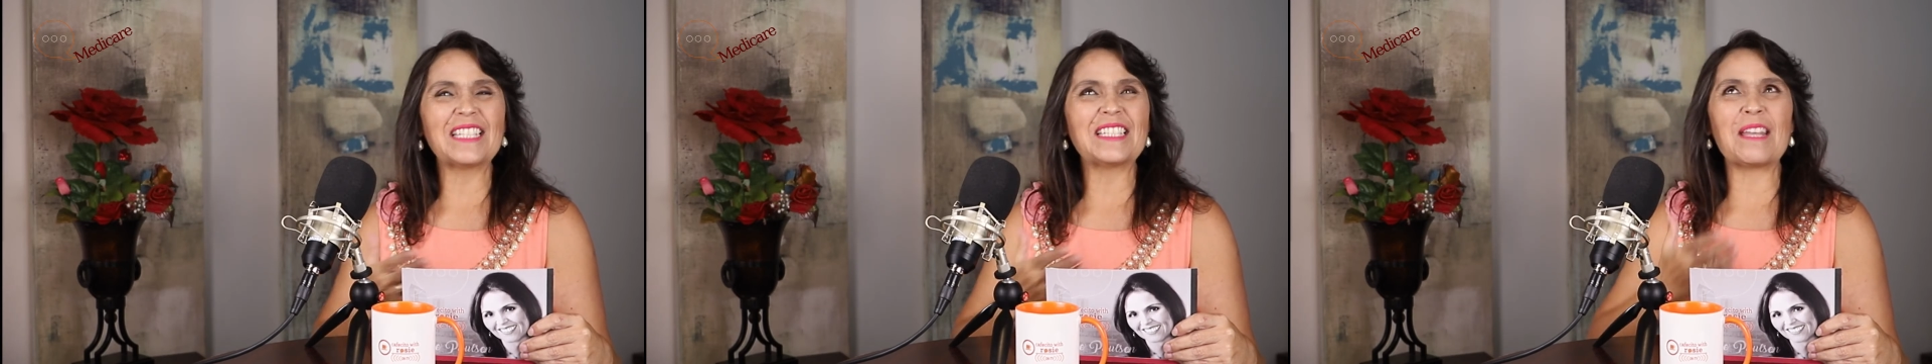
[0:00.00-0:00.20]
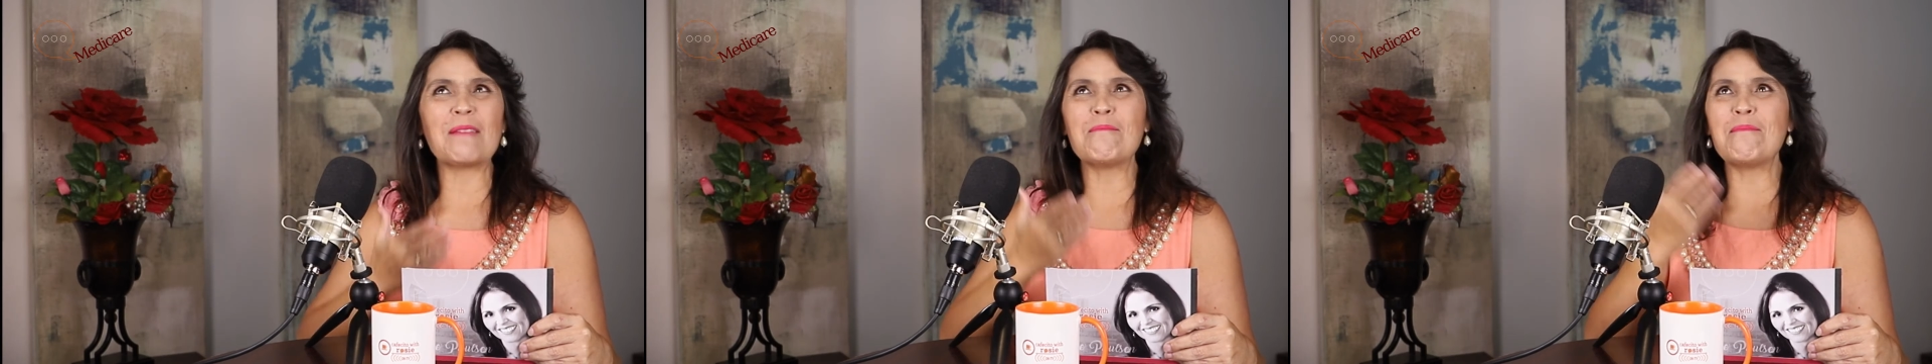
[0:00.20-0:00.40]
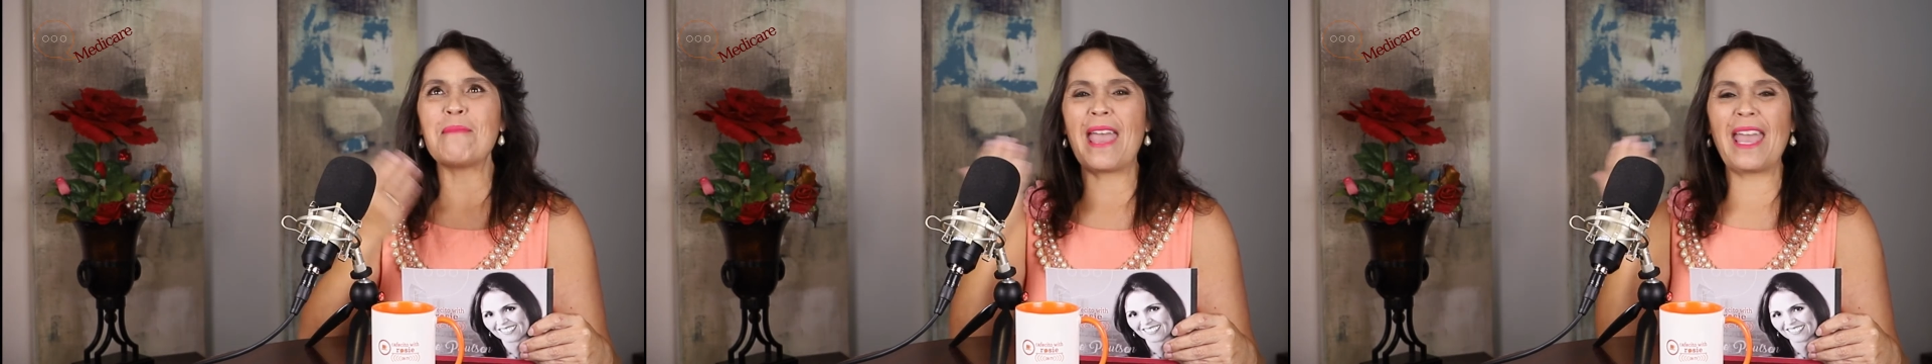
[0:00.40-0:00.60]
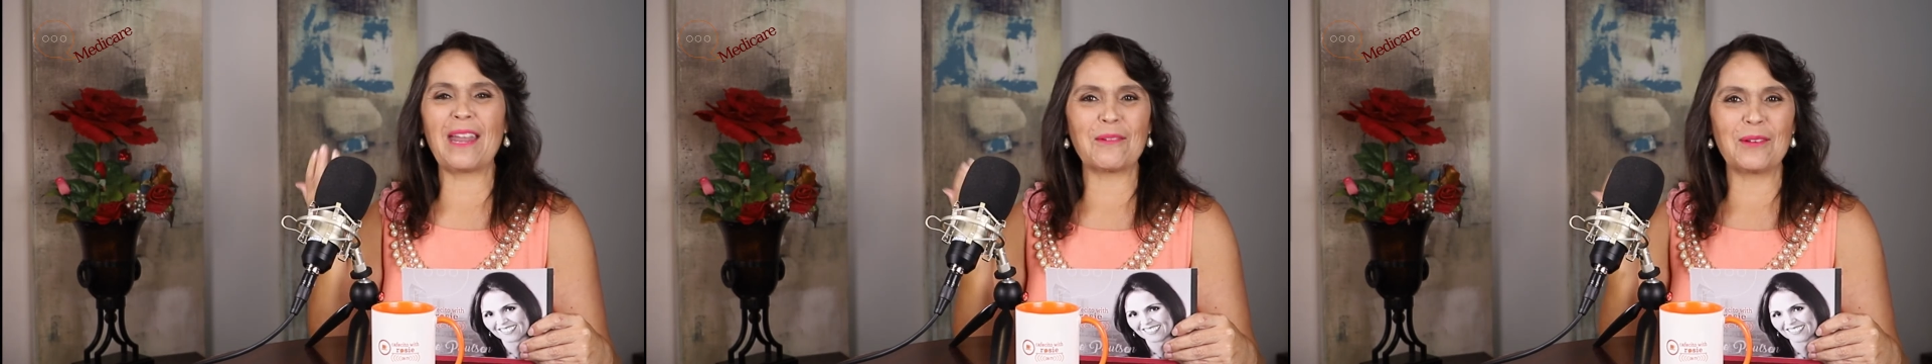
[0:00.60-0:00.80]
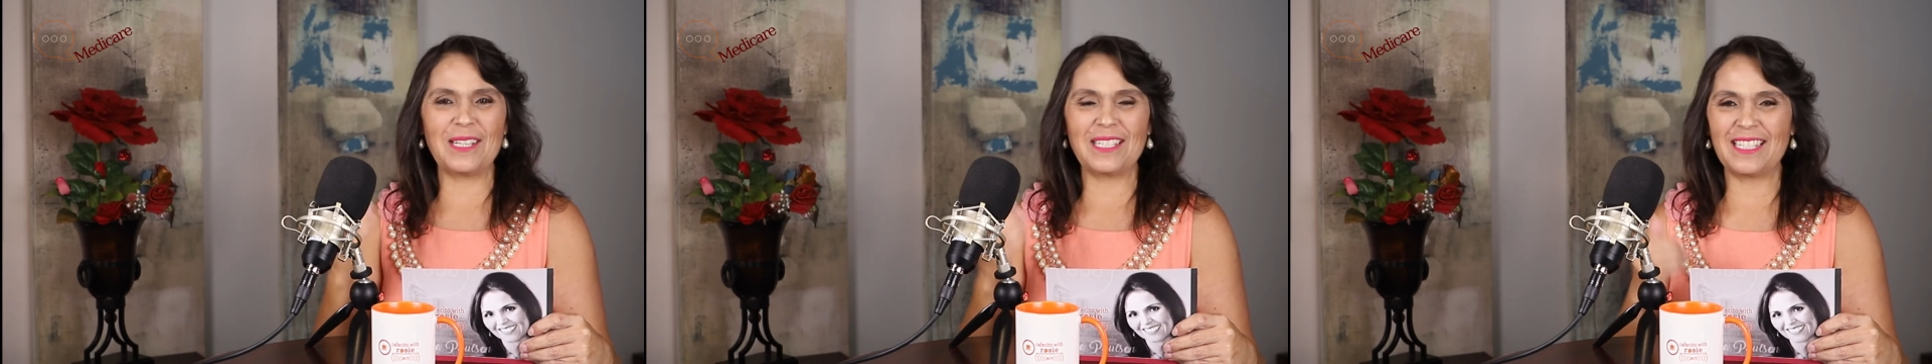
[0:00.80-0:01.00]
the
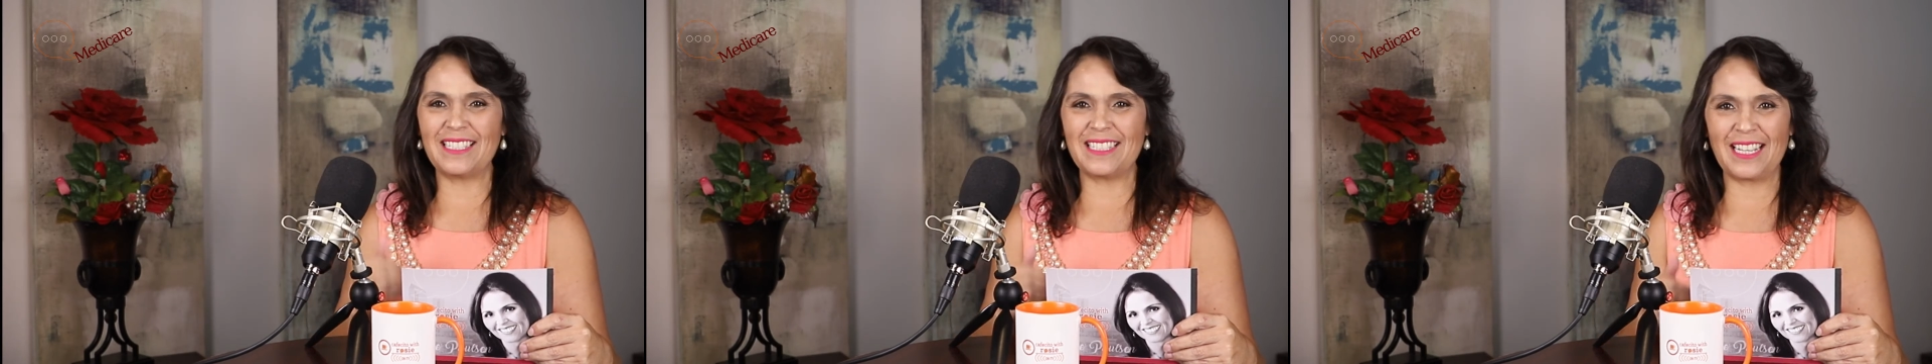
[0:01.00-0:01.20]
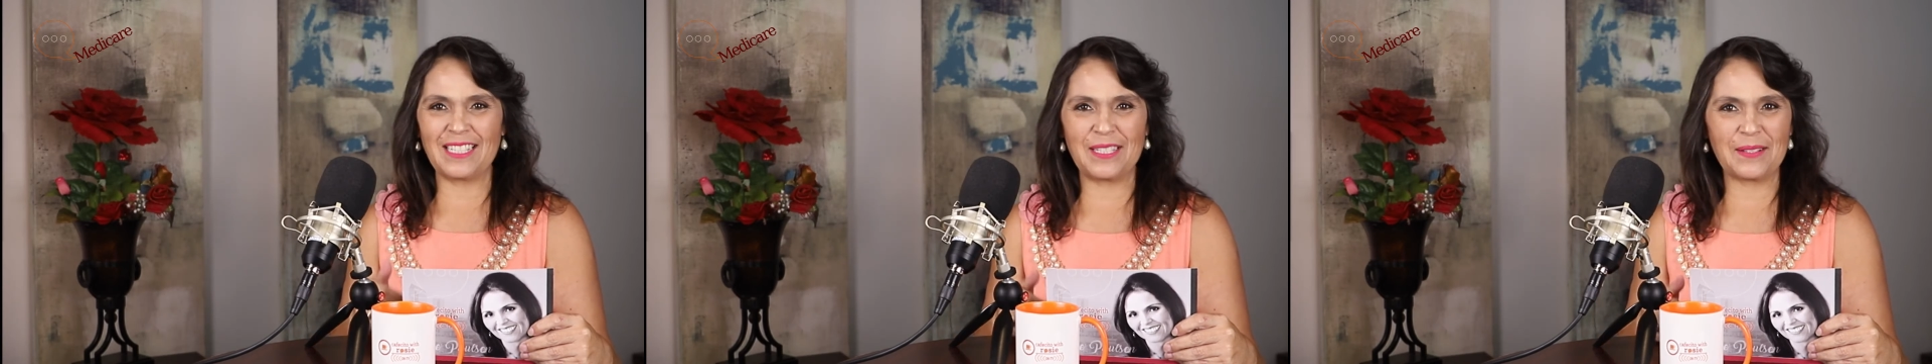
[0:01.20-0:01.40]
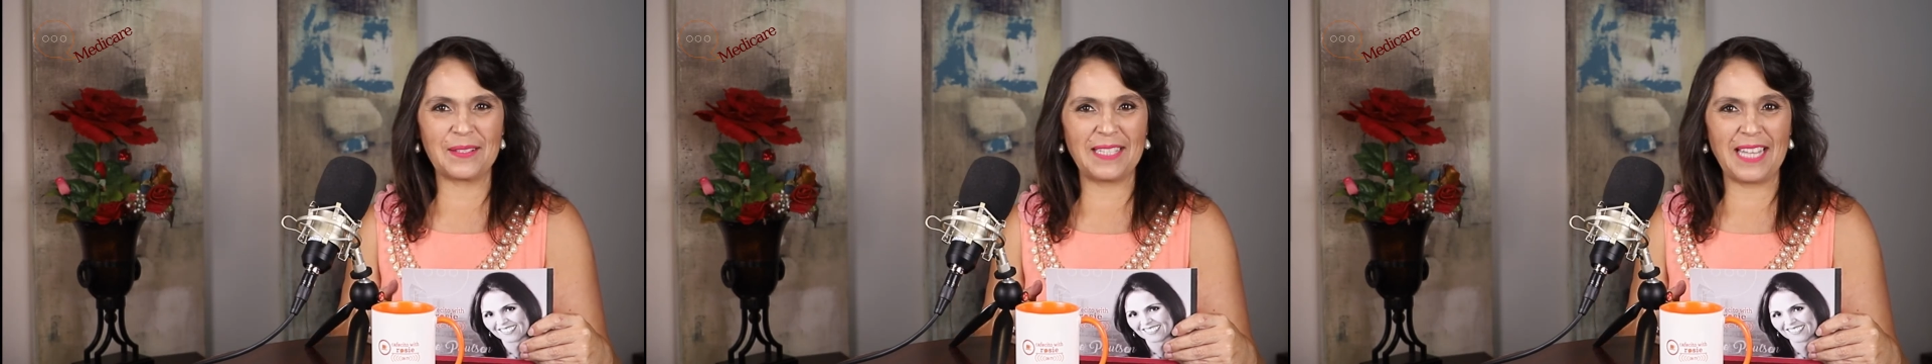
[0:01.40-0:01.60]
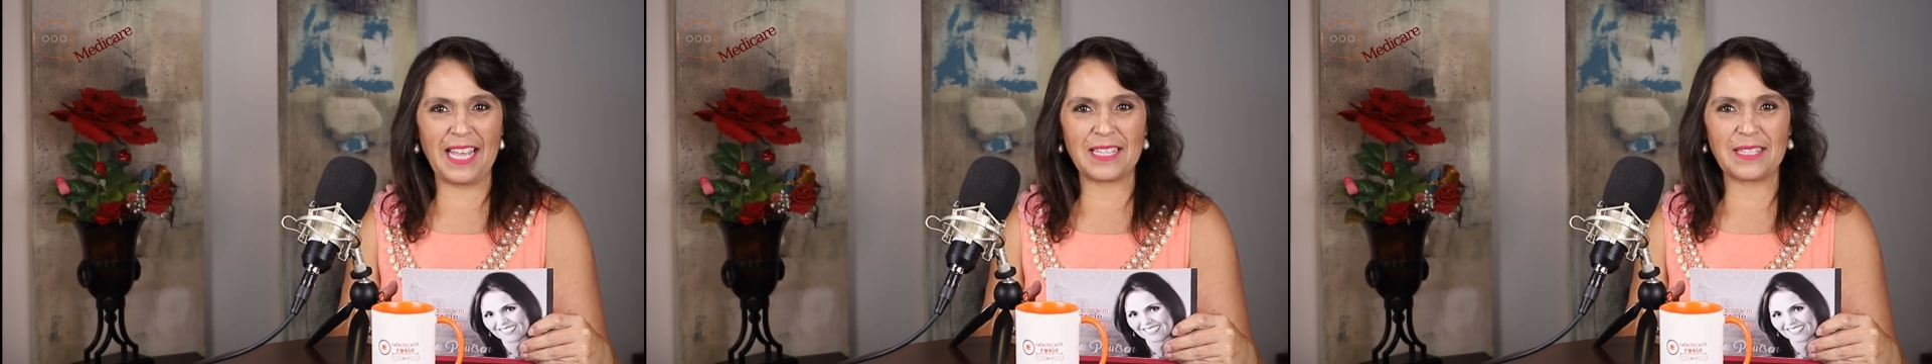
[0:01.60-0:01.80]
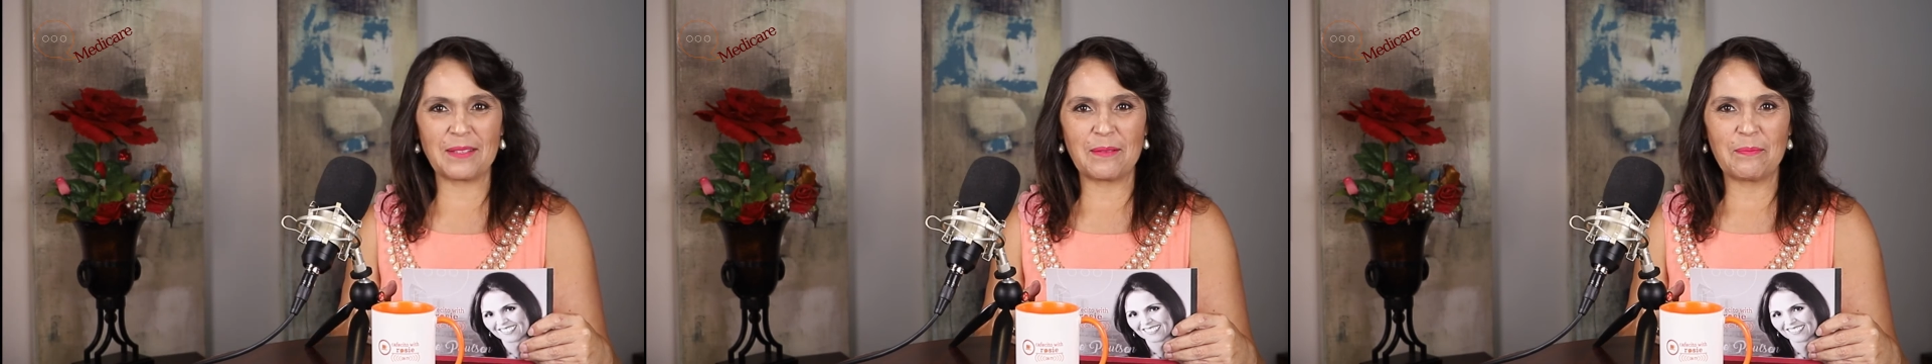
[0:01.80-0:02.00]
marriage is a
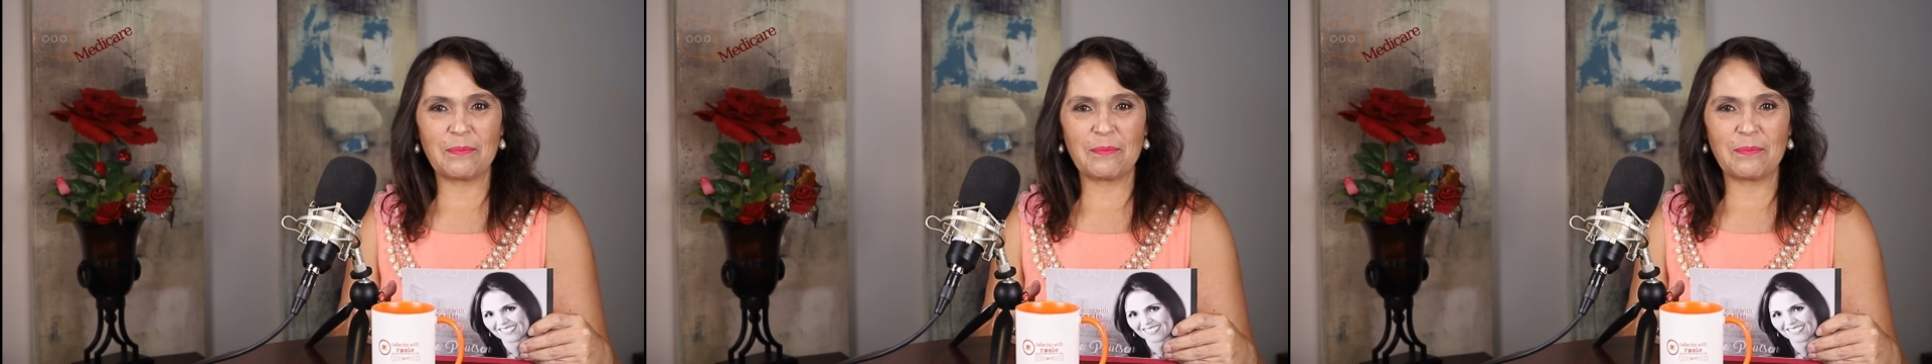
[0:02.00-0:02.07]
success.